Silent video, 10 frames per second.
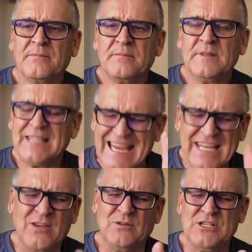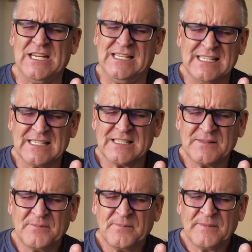Thank you,
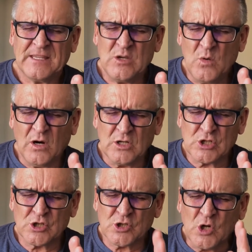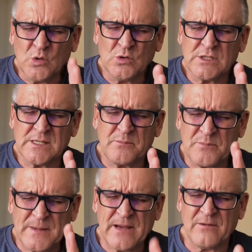Jesus. You are so
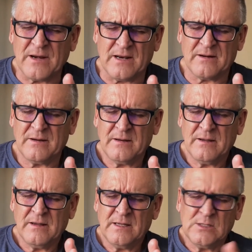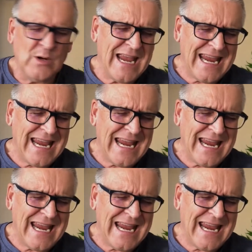superior to